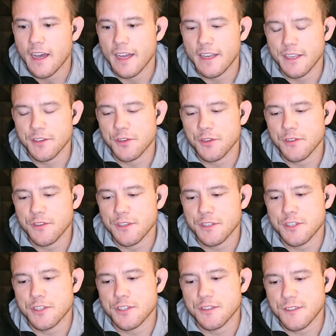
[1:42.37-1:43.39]
I did two
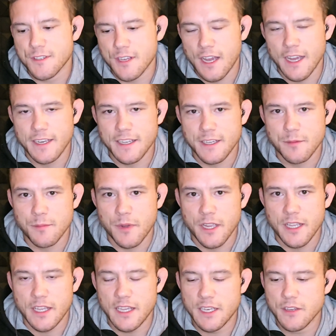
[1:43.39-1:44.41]
divisions. I did
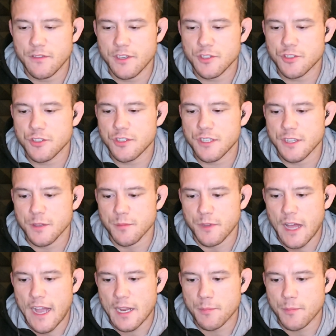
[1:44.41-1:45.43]
my Gi division and the
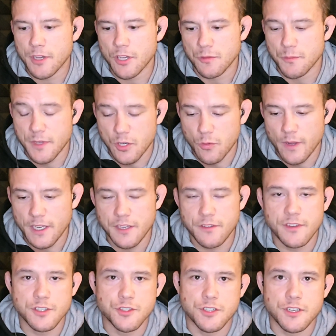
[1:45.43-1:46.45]
black belt middleweight
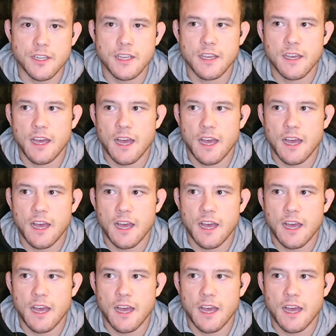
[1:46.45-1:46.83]
division.